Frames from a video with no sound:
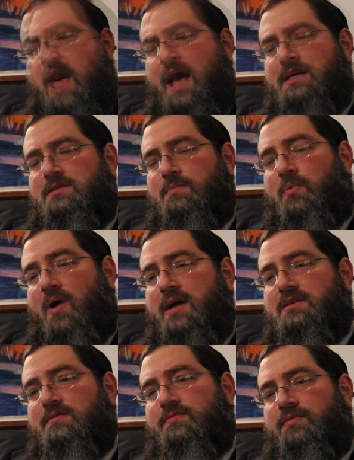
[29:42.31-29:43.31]
As the
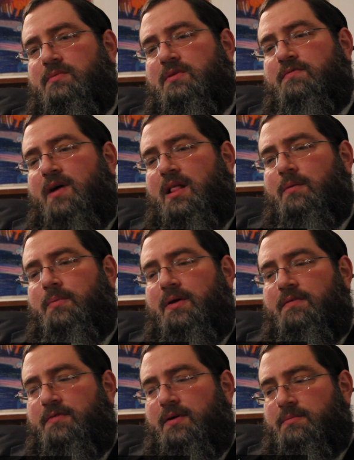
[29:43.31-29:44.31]
price of
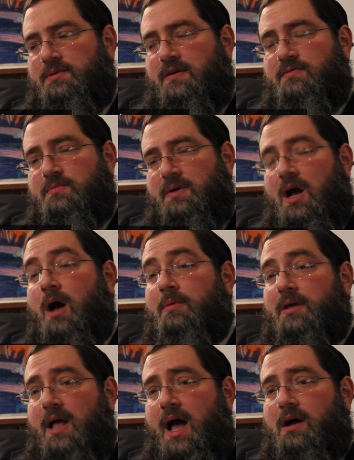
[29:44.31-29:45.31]
developing films has been
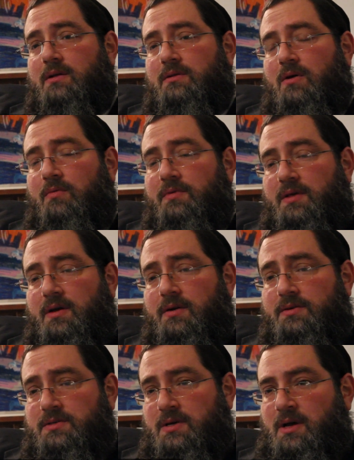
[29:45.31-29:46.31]
coming down over the
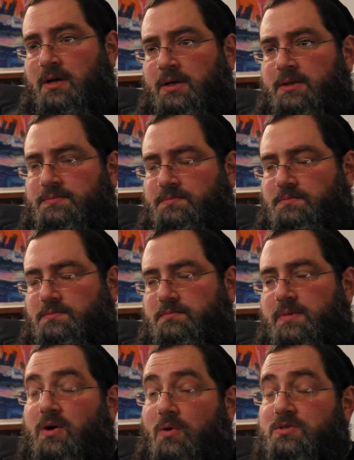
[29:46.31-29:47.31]
years
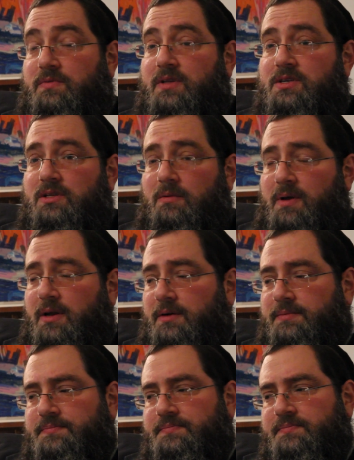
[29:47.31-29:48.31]
because of digital
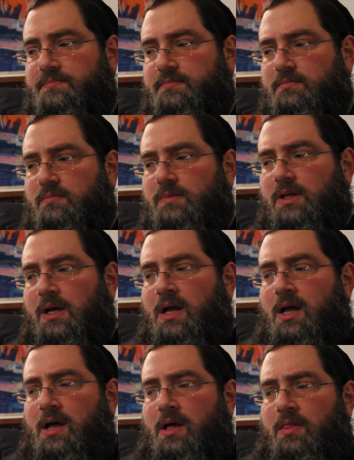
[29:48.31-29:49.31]
media,
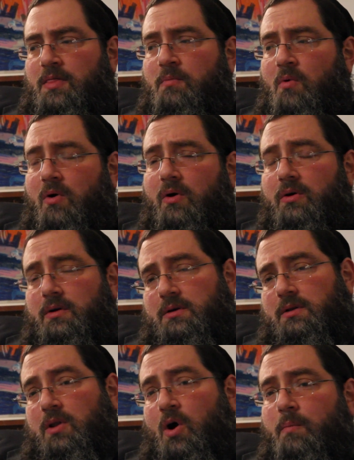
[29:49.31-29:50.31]
the
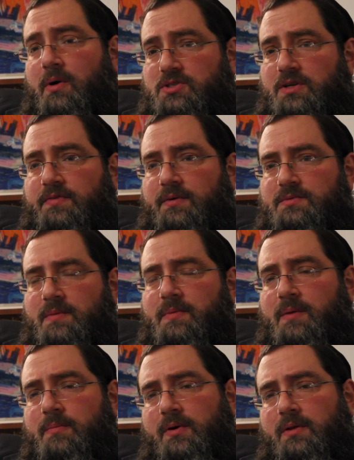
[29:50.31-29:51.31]
more low-budget films are
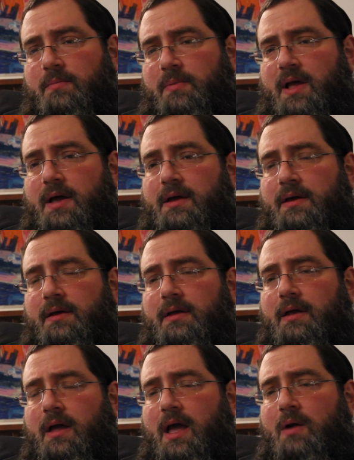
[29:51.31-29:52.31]
being put into play.
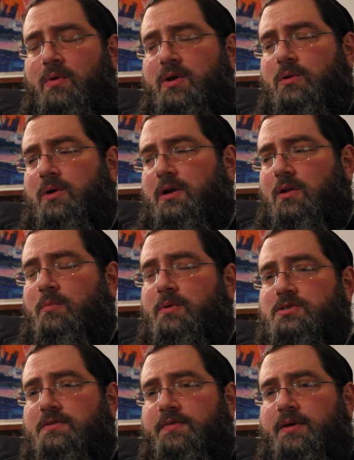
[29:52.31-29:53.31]
And when you look at a
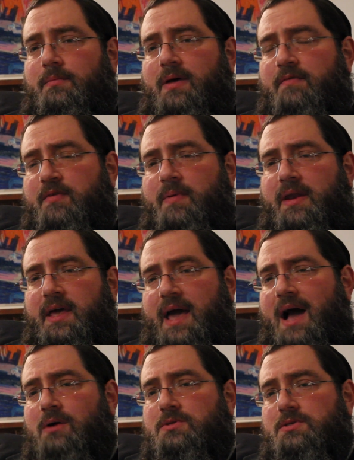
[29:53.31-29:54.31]
low-budget film, every penny
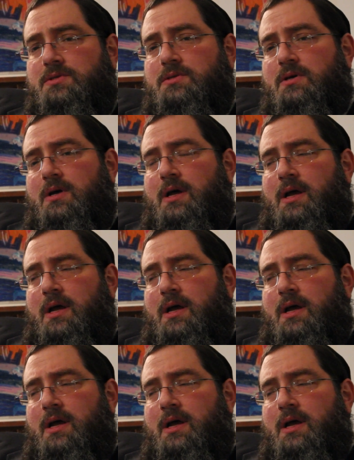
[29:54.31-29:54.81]
counts.